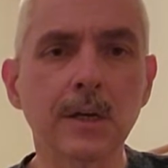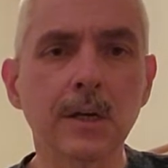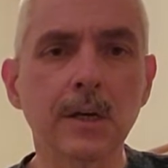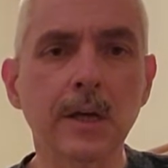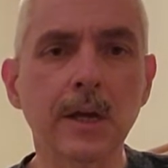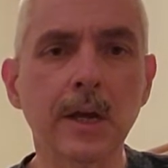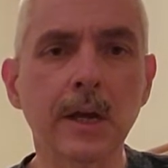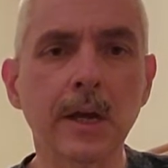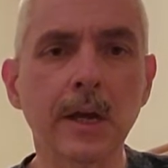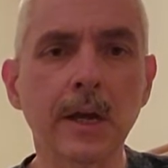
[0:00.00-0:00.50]

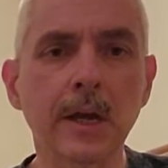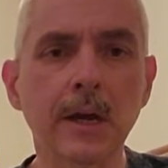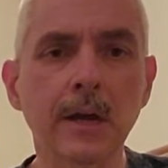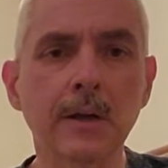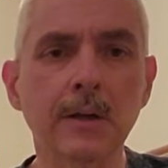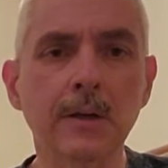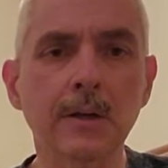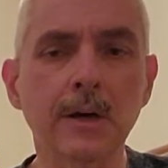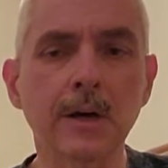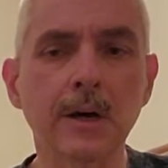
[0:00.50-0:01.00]

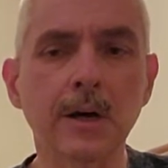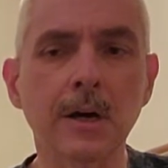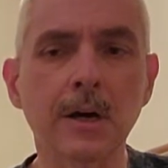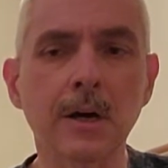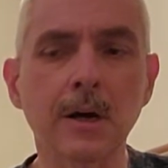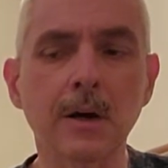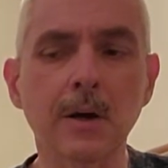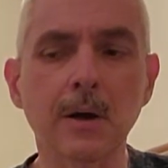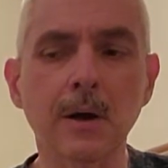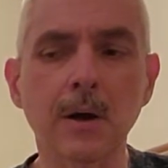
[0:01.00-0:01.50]
and
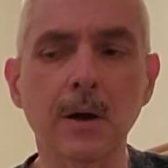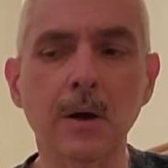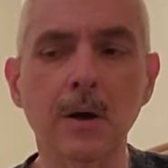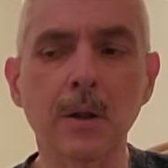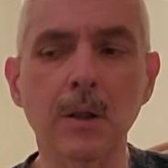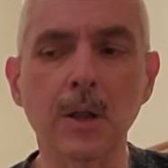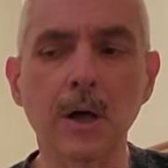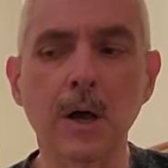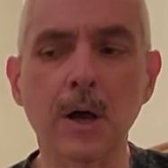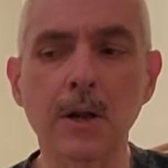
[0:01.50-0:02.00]
a
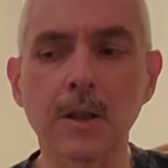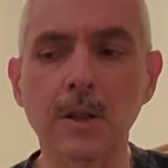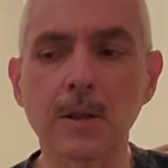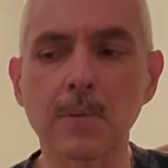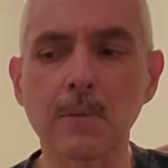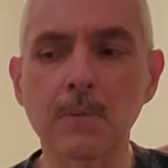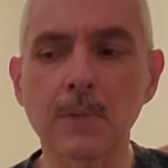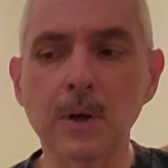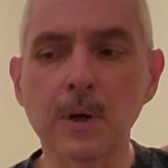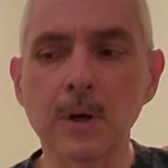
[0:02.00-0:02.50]
lot of the
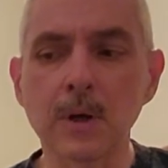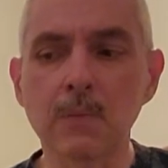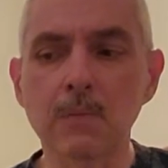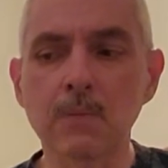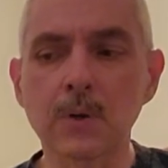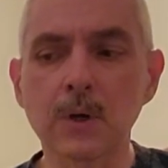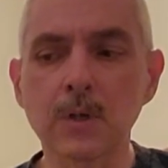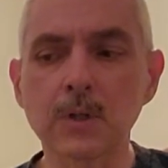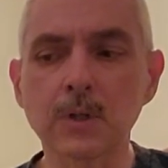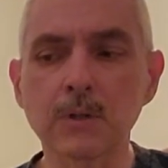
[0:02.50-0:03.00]

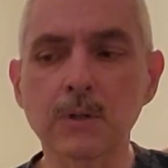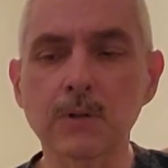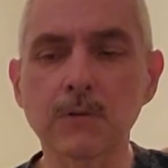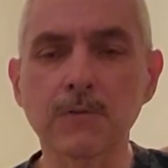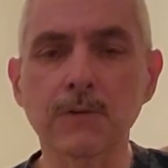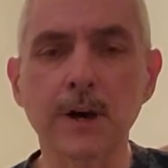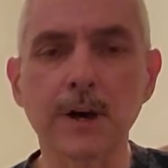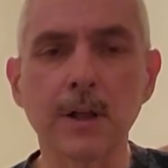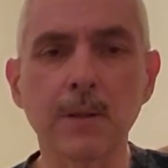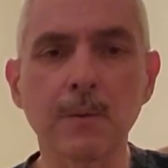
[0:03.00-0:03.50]
muscle
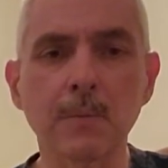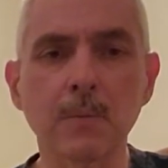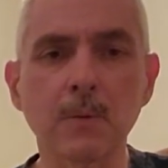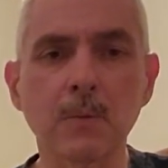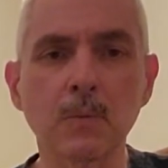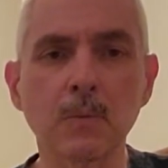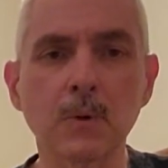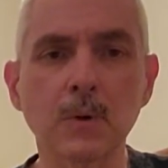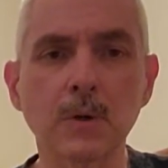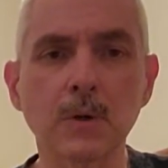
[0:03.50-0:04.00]
development
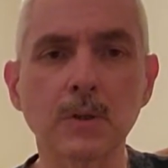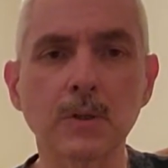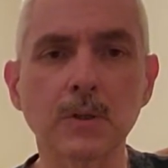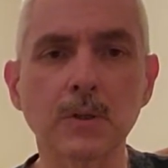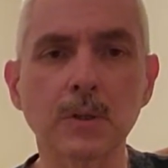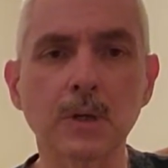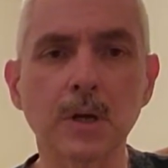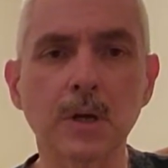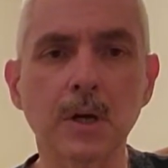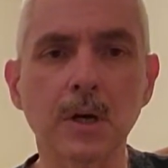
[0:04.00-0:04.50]
was,
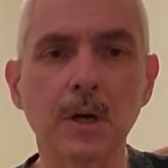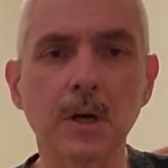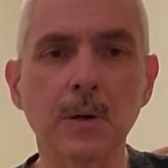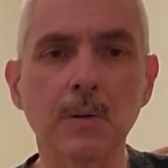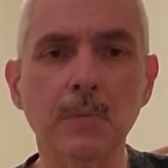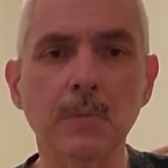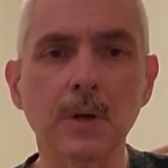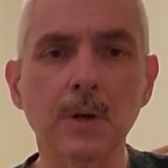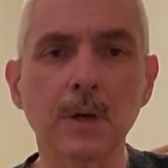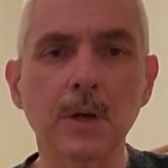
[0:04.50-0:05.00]

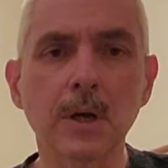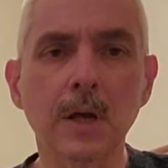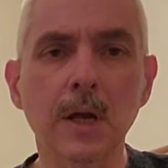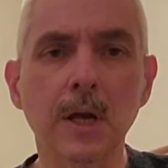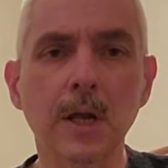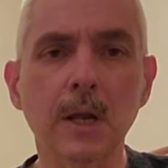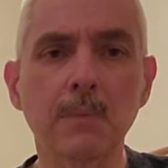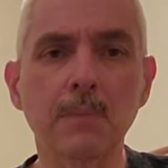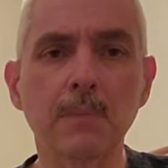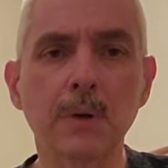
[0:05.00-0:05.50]

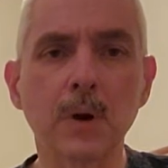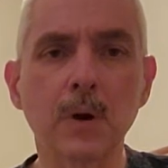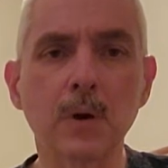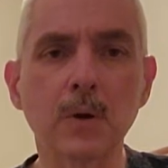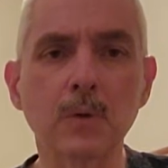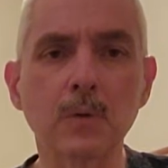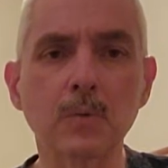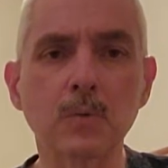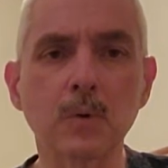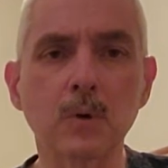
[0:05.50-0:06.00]
and the
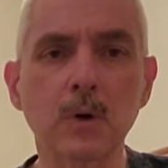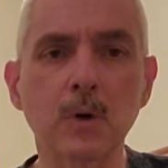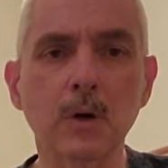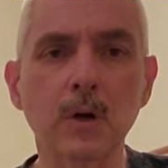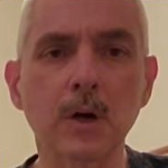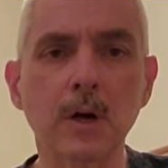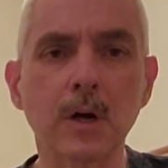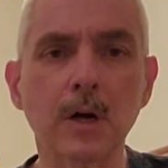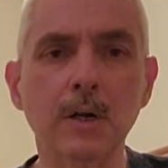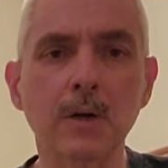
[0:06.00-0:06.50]
bones were
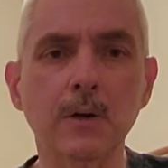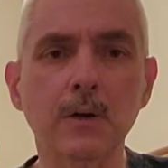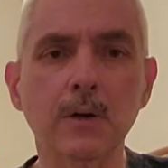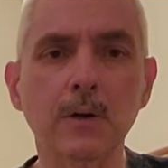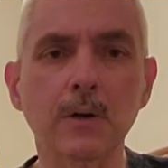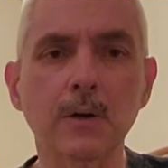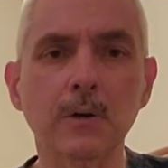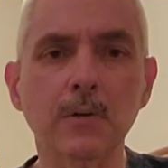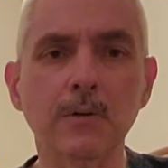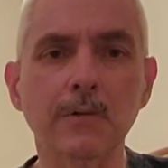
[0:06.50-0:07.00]

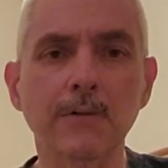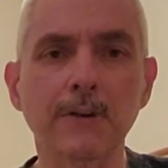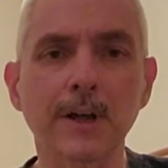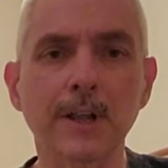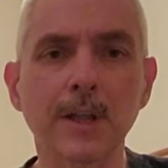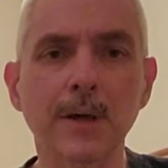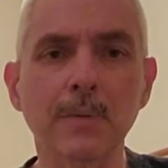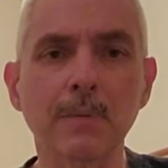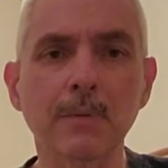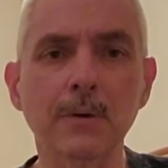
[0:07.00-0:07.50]

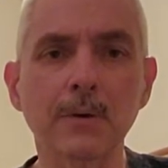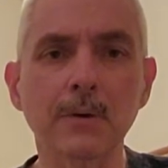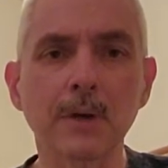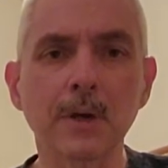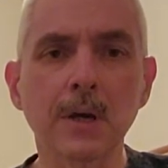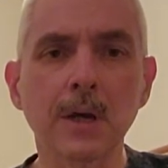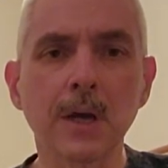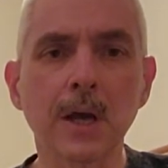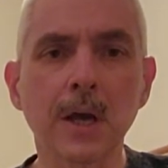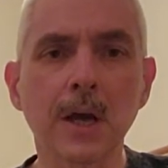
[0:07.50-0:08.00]
underdeveloped
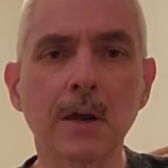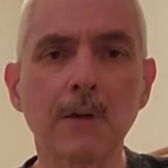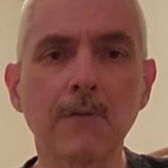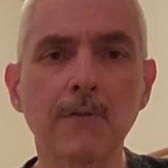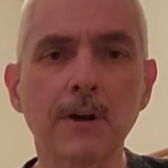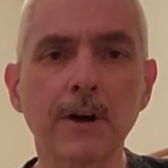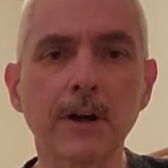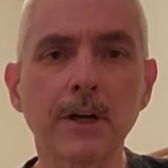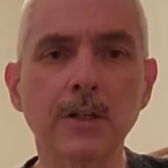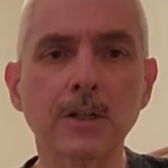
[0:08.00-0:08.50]
and
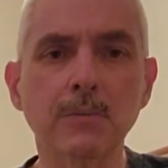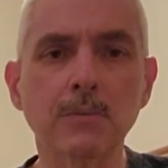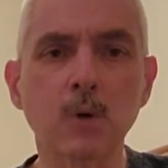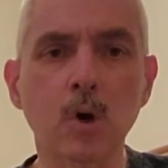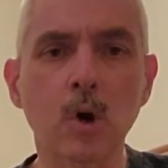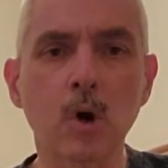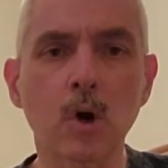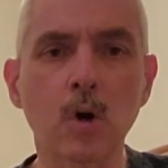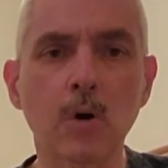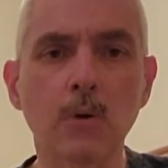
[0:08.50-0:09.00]
very
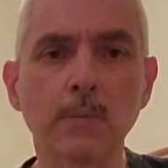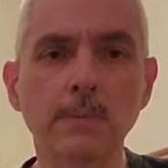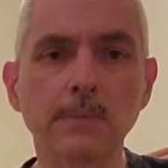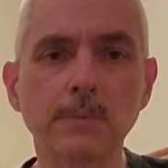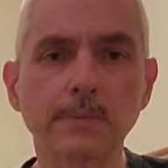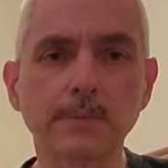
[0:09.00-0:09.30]
small.